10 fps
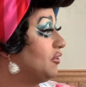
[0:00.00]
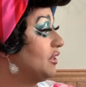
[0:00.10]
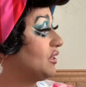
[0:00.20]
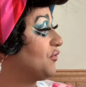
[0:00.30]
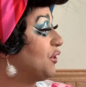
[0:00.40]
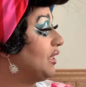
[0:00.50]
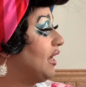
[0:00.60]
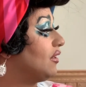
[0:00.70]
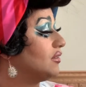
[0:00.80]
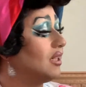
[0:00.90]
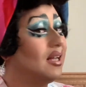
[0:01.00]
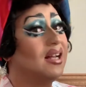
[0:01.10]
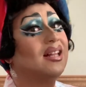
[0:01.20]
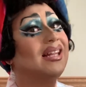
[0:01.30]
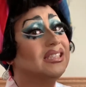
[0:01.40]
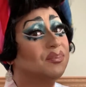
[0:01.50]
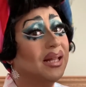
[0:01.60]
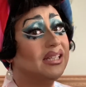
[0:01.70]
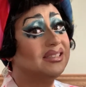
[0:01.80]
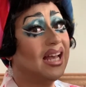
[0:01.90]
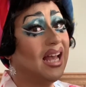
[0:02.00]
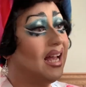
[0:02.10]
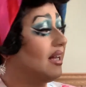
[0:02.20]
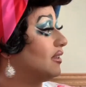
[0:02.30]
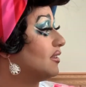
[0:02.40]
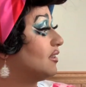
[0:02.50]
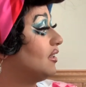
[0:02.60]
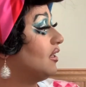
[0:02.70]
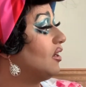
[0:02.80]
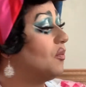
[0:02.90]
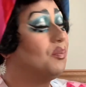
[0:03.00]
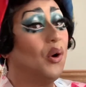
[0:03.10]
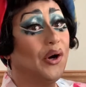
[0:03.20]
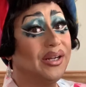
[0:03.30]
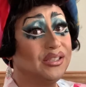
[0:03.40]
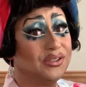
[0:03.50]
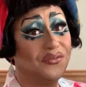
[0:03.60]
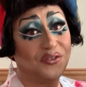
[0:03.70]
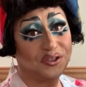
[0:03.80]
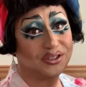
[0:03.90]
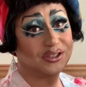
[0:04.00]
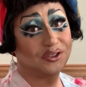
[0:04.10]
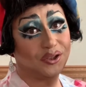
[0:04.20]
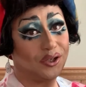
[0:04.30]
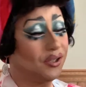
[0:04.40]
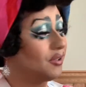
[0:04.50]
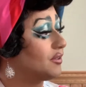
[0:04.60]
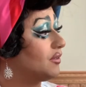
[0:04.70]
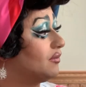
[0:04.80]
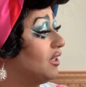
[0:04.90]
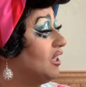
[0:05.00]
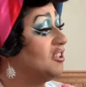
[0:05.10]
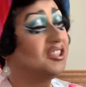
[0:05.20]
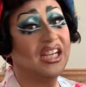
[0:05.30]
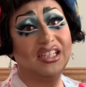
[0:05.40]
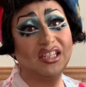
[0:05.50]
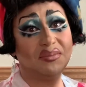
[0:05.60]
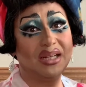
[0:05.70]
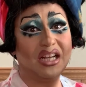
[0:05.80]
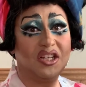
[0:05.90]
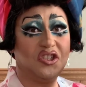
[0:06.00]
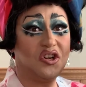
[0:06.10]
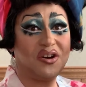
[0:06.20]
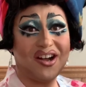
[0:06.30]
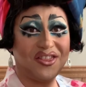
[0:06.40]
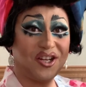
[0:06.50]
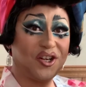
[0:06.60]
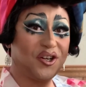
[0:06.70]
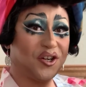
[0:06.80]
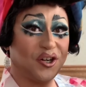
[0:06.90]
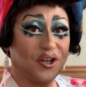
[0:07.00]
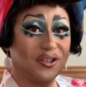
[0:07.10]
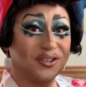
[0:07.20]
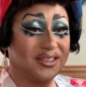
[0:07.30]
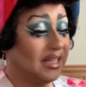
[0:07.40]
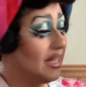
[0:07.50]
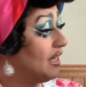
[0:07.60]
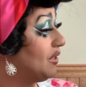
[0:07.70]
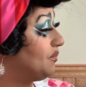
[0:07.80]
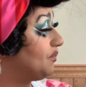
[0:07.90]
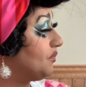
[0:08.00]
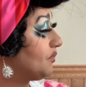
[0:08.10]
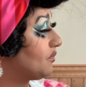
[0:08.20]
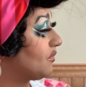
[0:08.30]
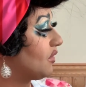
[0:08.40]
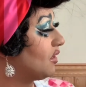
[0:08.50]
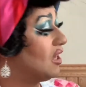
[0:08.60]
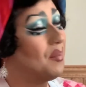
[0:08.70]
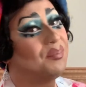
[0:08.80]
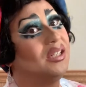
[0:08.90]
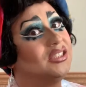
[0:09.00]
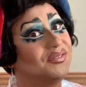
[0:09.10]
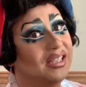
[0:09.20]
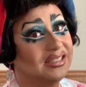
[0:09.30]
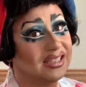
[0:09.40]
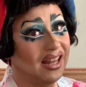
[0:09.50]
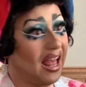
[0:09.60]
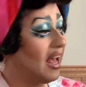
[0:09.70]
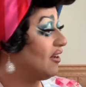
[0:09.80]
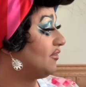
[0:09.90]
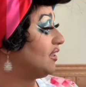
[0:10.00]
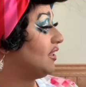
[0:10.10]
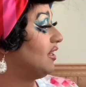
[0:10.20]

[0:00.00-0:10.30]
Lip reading: Christopher yelled, "Let's play tag! Boys versus girls. Jacob, you're on the girls' team." A bunch of kids laughed.